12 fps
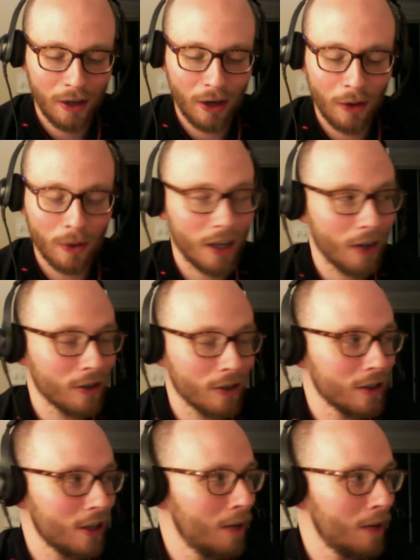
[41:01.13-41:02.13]
what the hell's
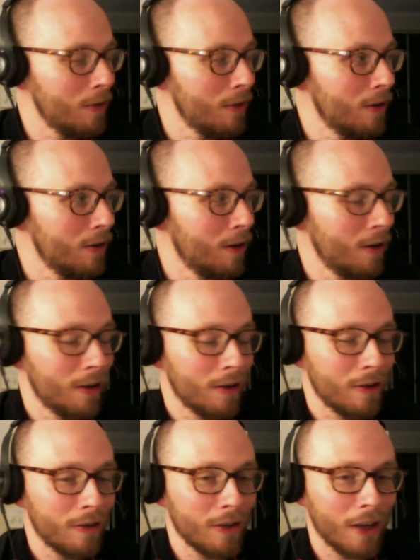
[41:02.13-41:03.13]
his name?
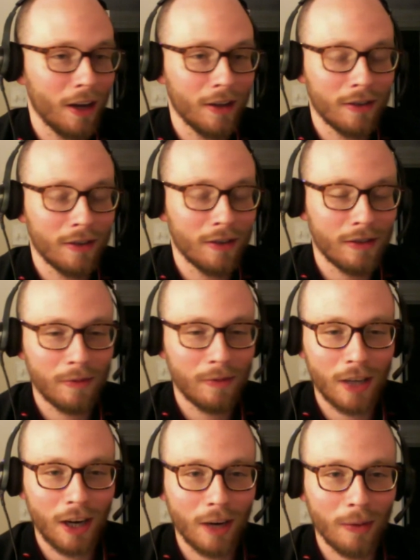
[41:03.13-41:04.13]
Yeah,
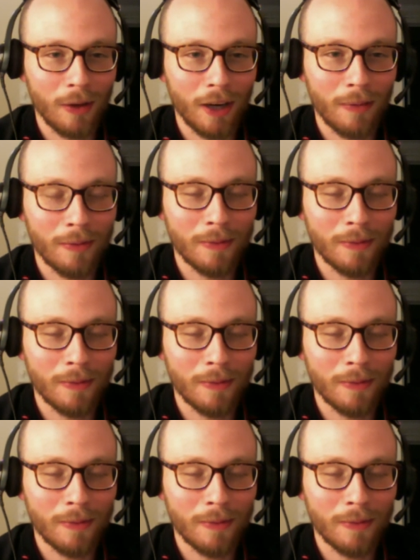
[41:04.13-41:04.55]
terrible game.